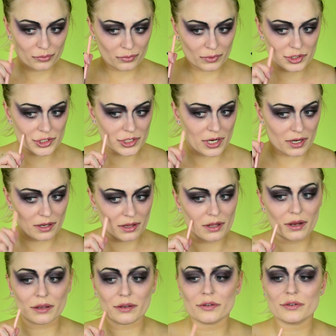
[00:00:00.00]
shade
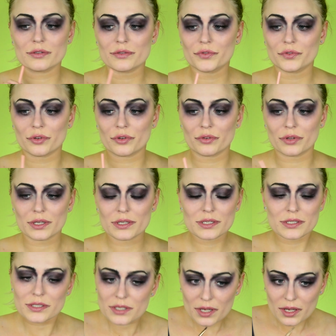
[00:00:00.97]
that I used for
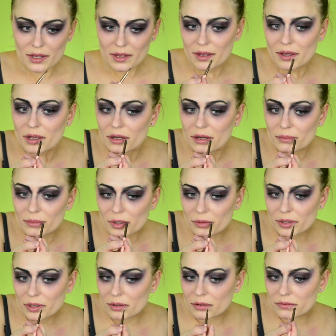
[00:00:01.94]
this. And I'm
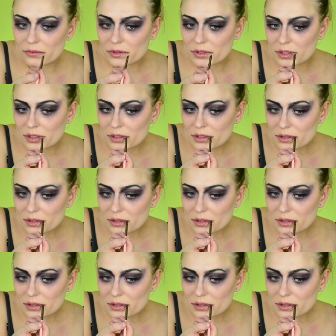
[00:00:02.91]
going over